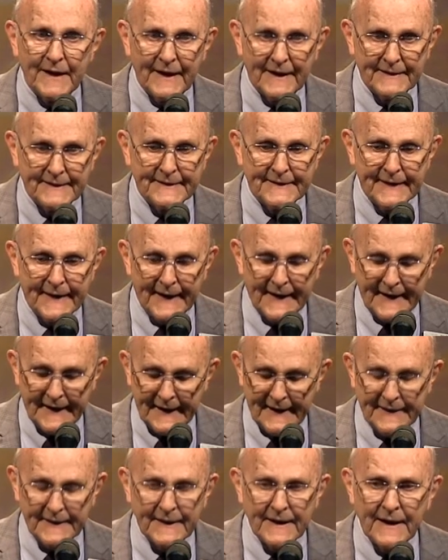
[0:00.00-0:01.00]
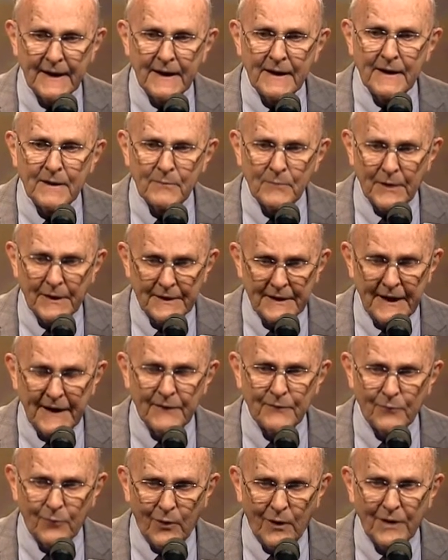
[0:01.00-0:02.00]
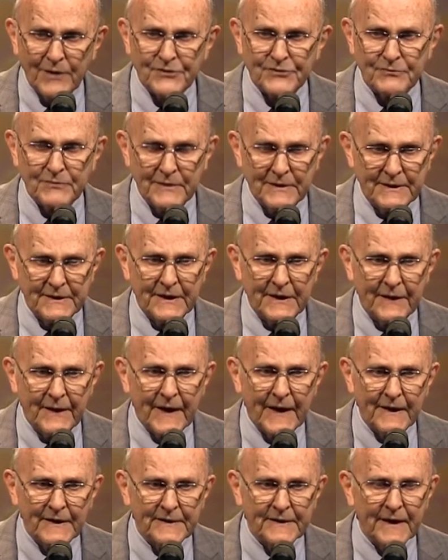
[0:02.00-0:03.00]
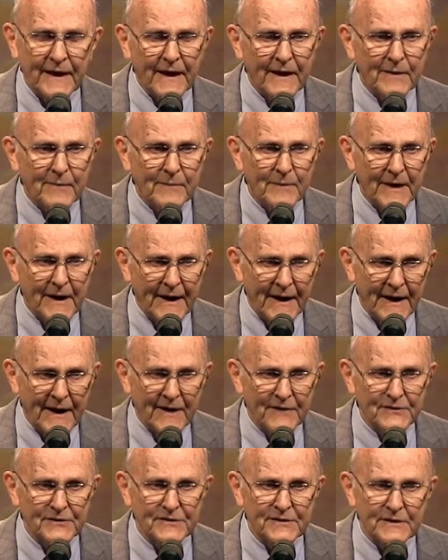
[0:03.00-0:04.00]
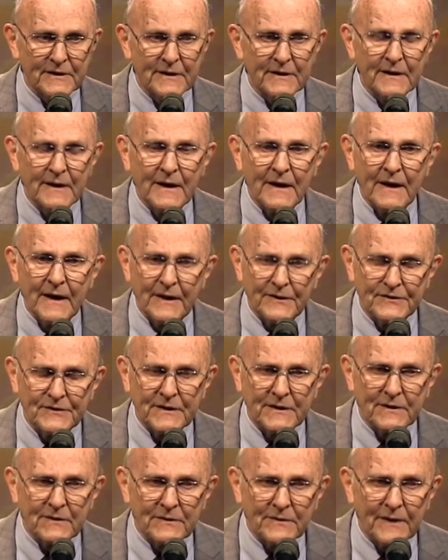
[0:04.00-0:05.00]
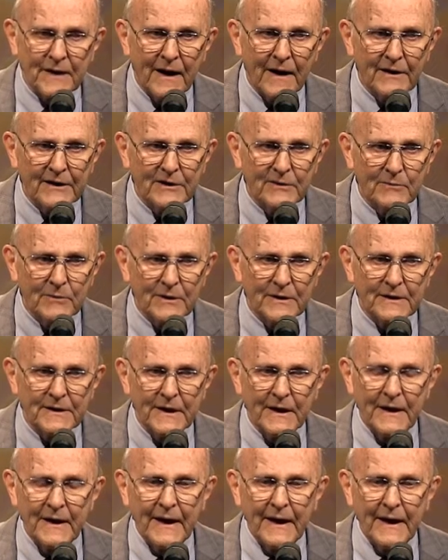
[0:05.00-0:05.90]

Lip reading: had died. But it was written at that time as a single document,